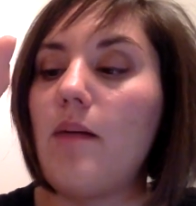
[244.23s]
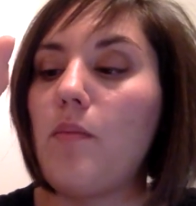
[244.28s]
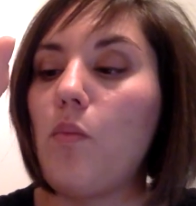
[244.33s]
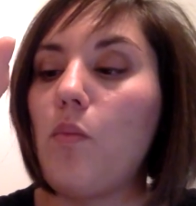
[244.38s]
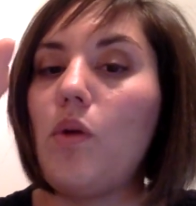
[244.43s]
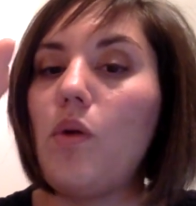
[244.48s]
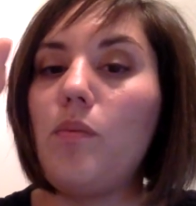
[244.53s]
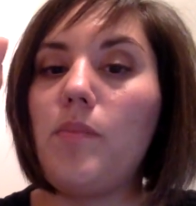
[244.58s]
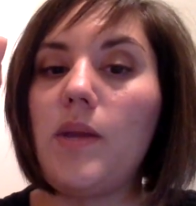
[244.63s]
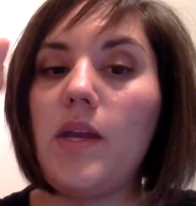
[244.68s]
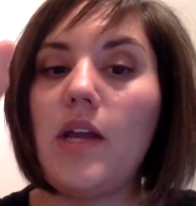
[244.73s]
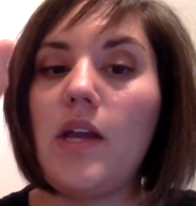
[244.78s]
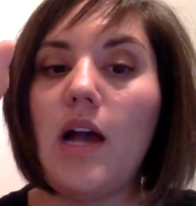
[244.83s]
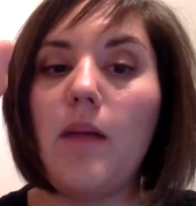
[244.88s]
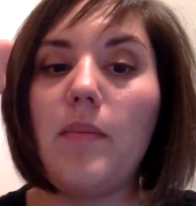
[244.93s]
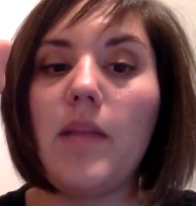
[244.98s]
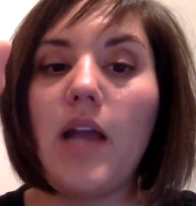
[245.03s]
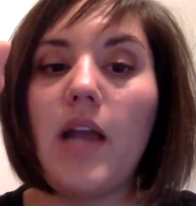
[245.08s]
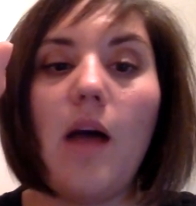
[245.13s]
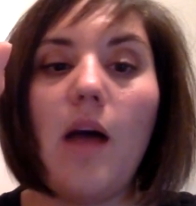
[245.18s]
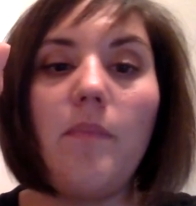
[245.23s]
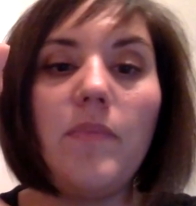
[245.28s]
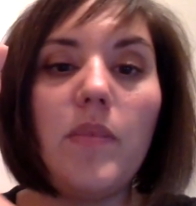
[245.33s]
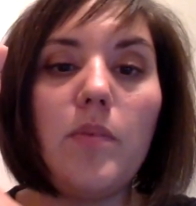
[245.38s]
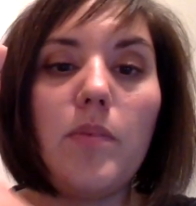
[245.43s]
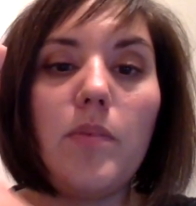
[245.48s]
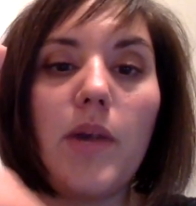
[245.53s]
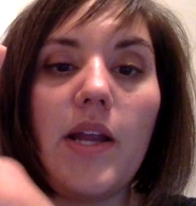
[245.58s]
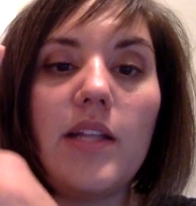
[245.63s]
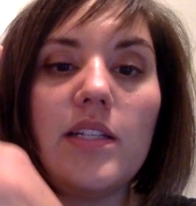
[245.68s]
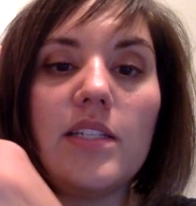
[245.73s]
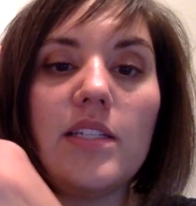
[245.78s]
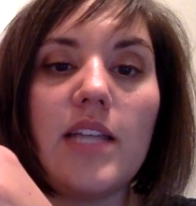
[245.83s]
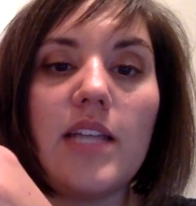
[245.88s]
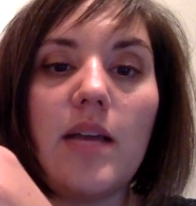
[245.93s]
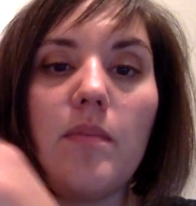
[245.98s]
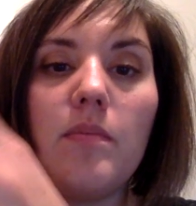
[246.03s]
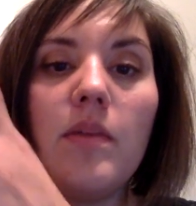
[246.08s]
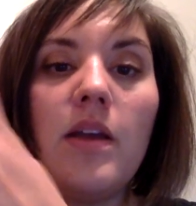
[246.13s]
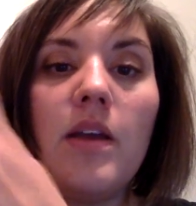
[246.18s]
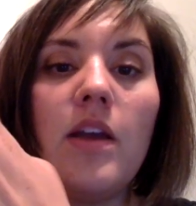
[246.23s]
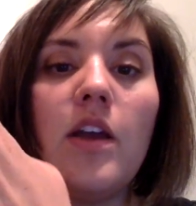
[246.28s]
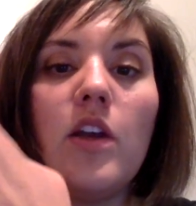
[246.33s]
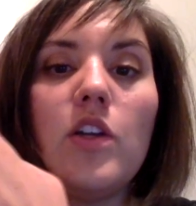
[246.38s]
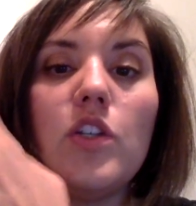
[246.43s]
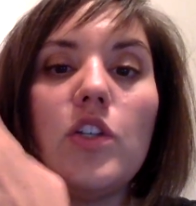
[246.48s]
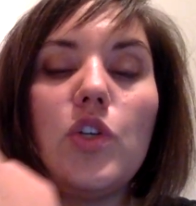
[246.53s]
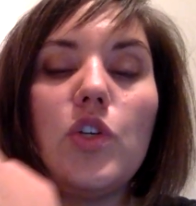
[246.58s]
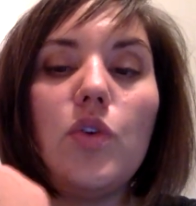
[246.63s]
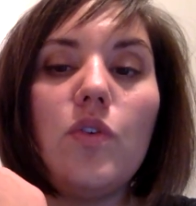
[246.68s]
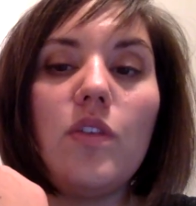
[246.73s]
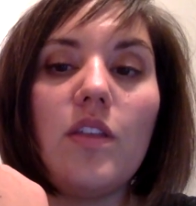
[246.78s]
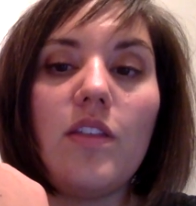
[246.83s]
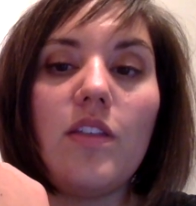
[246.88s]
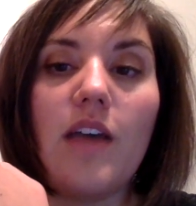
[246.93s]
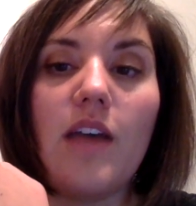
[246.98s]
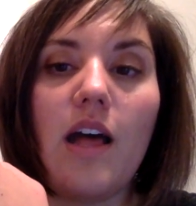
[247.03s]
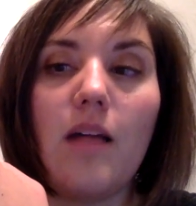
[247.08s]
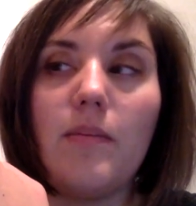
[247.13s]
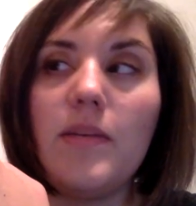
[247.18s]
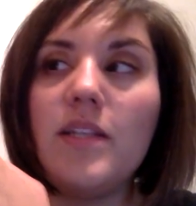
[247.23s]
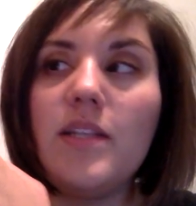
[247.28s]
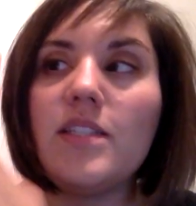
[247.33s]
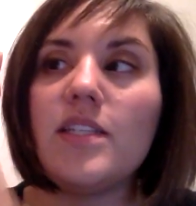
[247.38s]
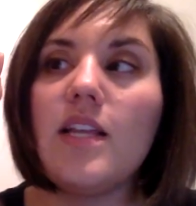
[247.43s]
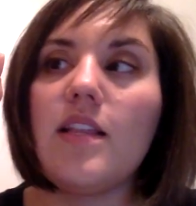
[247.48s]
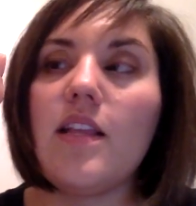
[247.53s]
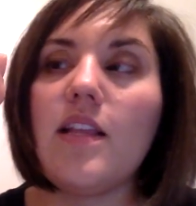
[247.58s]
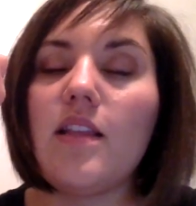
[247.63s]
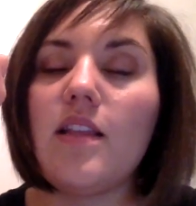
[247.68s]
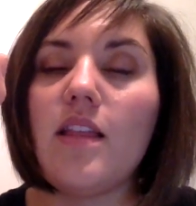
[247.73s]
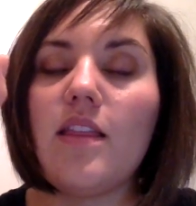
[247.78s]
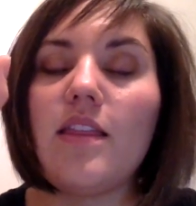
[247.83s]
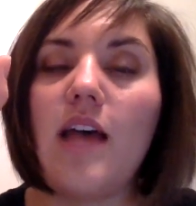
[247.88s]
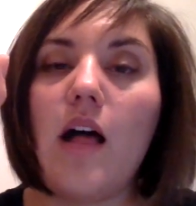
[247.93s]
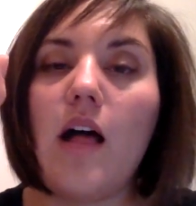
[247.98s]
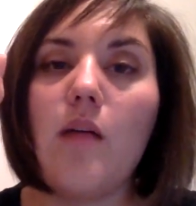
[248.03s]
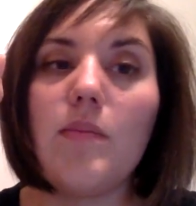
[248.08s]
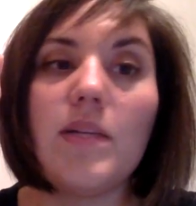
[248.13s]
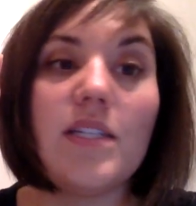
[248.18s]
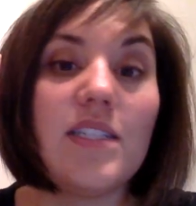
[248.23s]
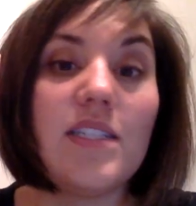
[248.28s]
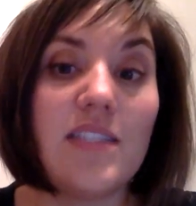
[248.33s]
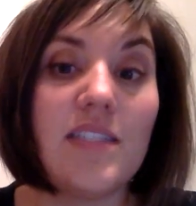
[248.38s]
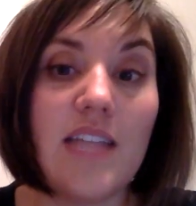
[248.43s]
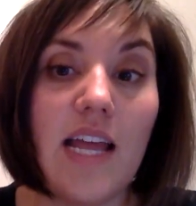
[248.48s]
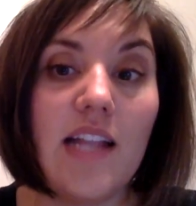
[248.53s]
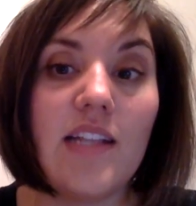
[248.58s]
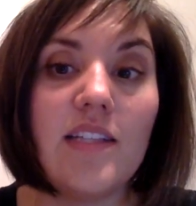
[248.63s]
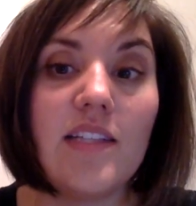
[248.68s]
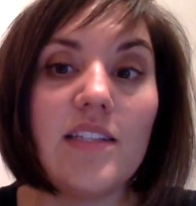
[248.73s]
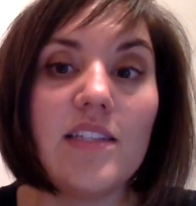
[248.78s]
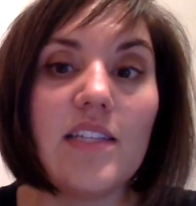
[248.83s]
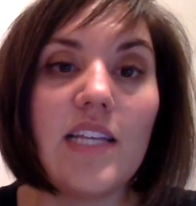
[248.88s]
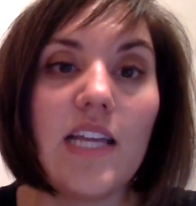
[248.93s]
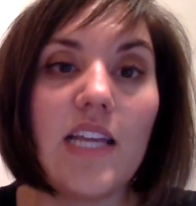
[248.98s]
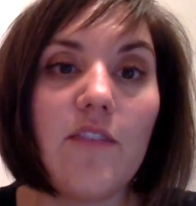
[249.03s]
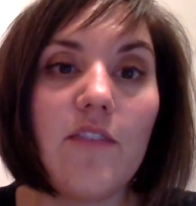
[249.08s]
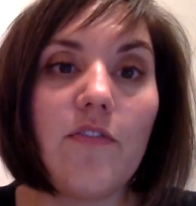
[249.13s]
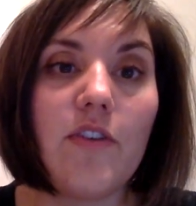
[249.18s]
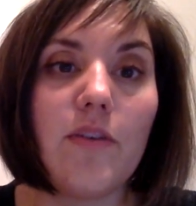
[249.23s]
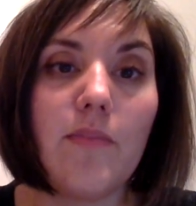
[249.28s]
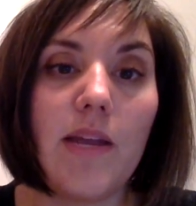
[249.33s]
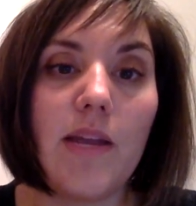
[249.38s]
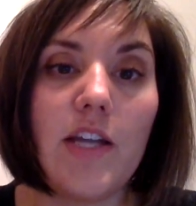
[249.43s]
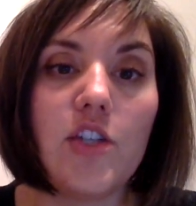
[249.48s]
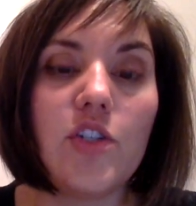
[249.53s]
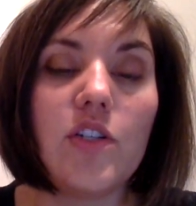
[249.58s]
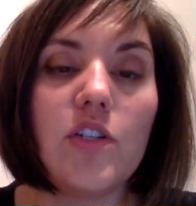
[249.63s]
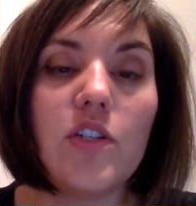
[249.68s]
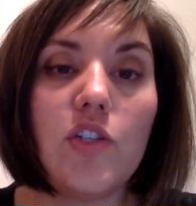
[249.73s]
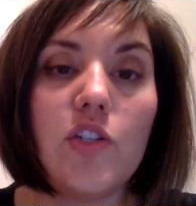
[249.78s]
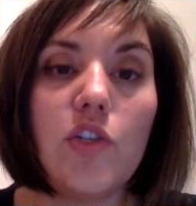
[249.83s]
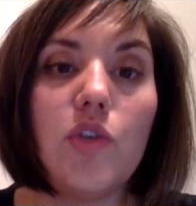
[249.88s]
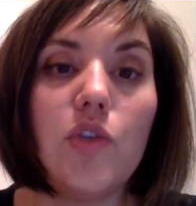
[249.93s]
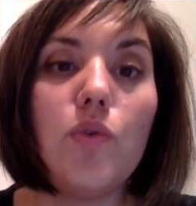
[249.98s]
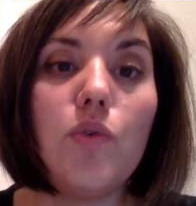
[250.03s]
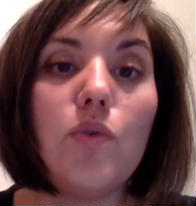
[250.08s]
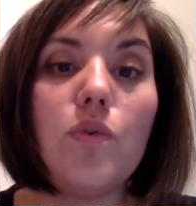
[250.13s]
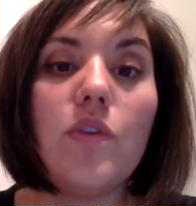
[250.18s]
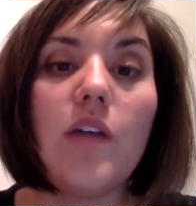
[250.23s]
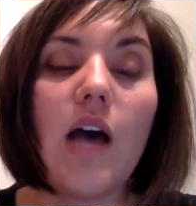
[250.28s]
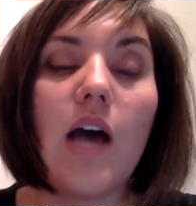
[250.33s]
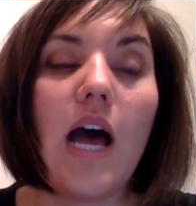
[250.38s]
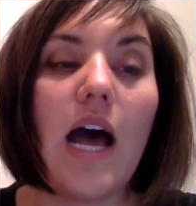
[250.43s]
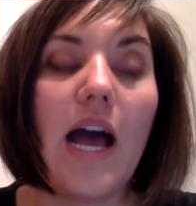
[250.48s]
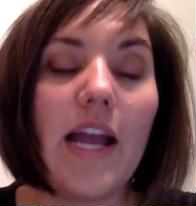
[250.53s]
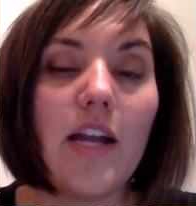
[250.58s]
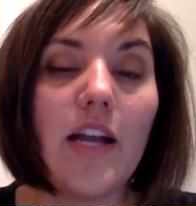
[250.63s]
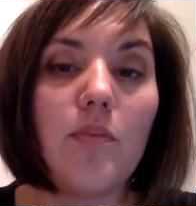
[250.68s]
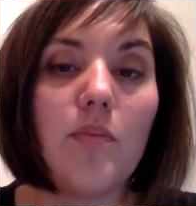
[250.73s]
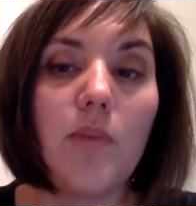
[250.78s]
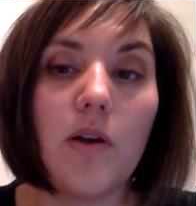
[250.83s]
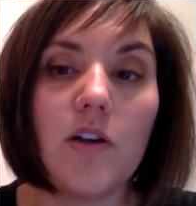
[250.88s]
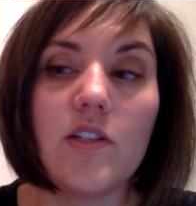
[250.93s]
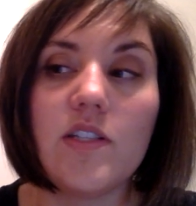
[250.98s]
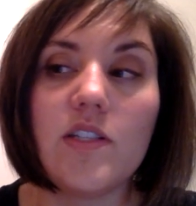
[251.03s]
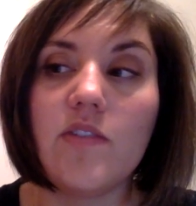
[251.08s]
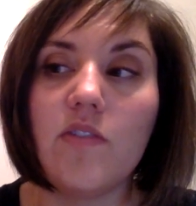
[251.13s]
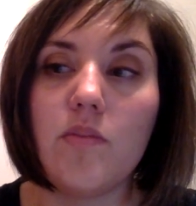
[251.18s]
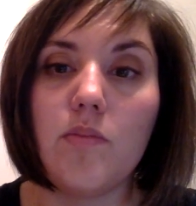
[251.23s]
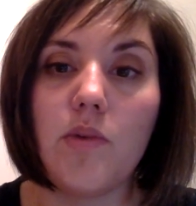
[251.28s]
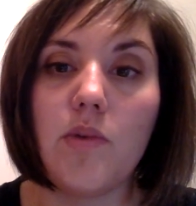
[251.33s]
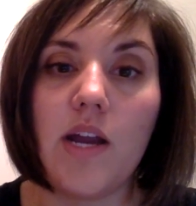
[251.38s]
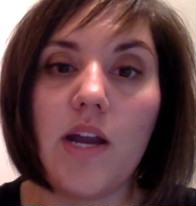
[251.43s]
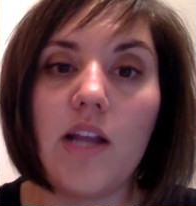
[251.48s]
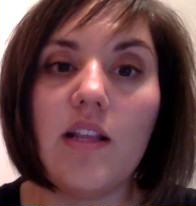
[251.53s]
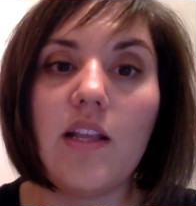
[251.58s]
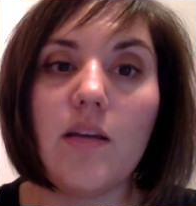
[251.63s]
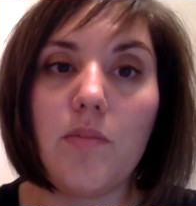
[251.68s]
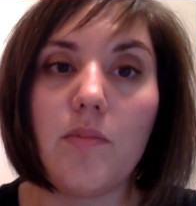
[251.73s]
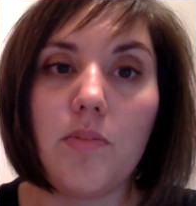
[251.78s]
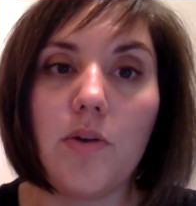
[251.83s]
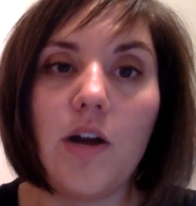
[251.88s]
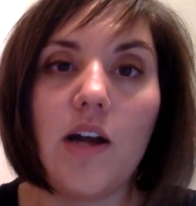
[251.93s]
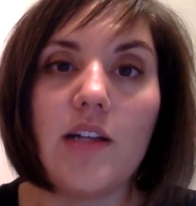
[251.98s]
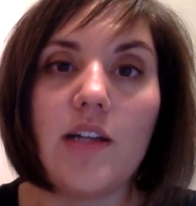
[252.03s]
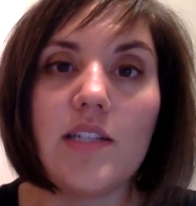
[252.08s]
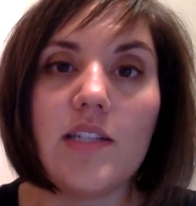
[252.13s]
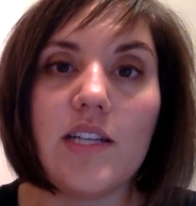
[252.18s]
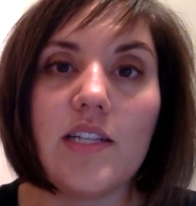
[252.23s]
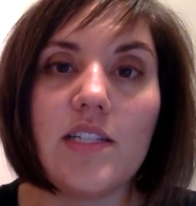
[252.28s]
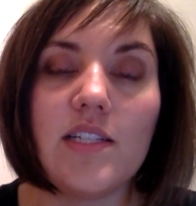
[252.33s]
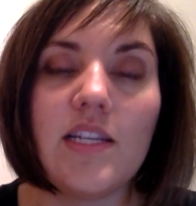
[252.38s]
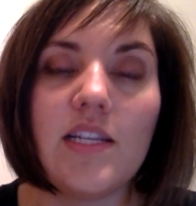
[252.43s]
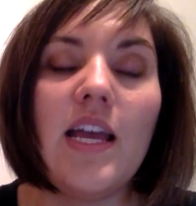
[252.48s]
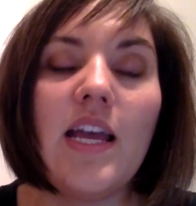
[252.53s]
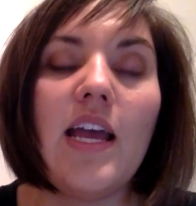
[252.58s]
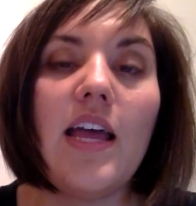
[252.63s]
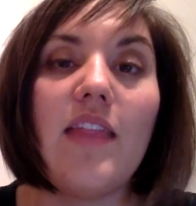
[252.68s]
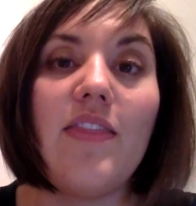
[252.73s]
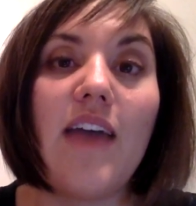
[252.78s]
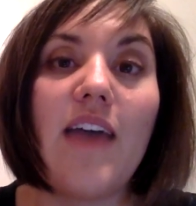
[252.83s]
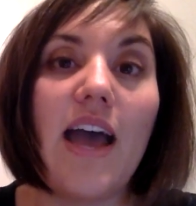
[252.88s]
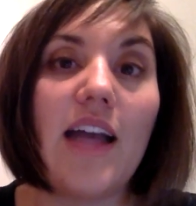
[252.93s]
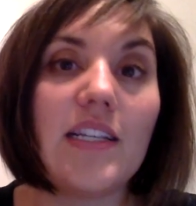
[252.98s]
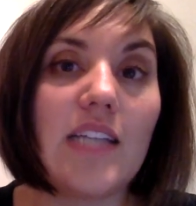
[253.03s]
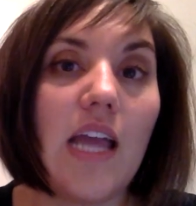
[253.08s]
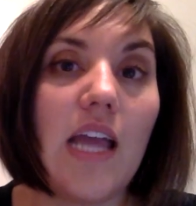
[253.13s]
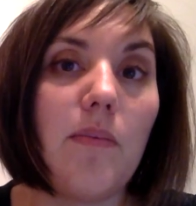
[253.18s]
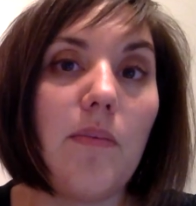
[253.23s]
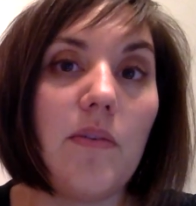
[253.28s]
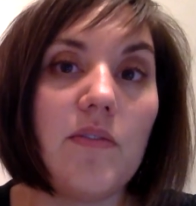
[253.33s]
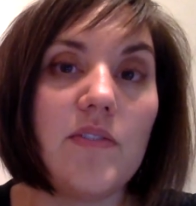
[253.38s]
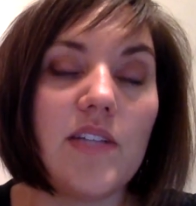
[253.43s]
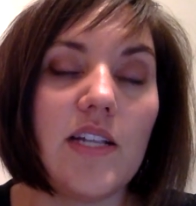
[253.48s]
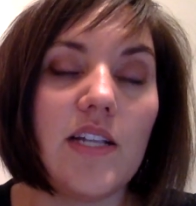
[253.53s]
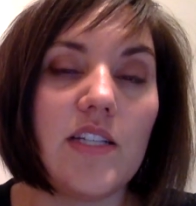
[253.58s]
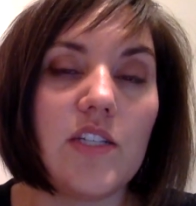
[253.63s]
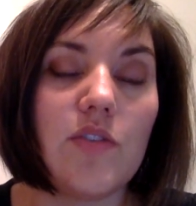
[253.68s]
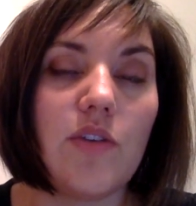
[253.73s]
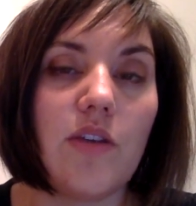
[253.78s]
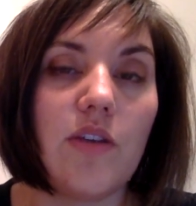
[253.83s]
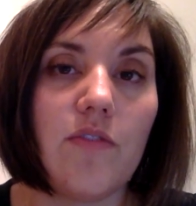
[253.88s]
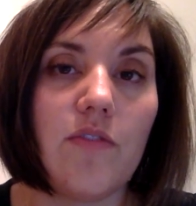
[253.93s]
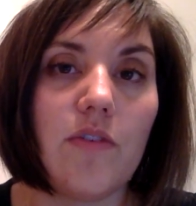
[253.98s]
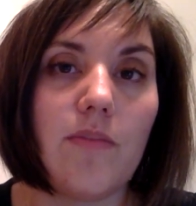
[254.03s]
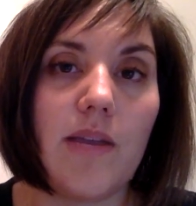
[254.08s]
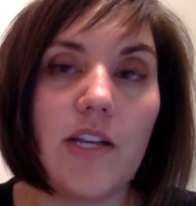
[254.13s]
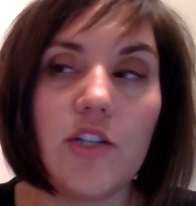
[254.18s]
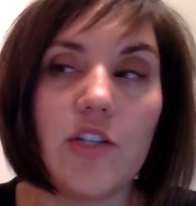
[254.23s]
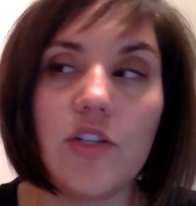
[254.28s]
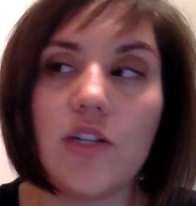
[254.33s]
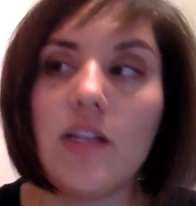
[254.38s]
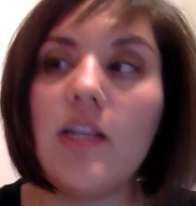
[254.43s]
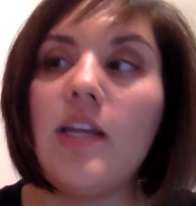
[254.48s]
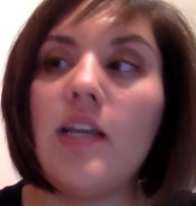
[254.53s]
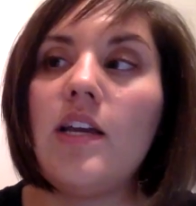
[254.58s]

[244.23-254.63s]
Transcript: will be coming up the brainstem to the thalamus, and then the thalamus sends the information to the higher parts of the brain that process that type of sensory information.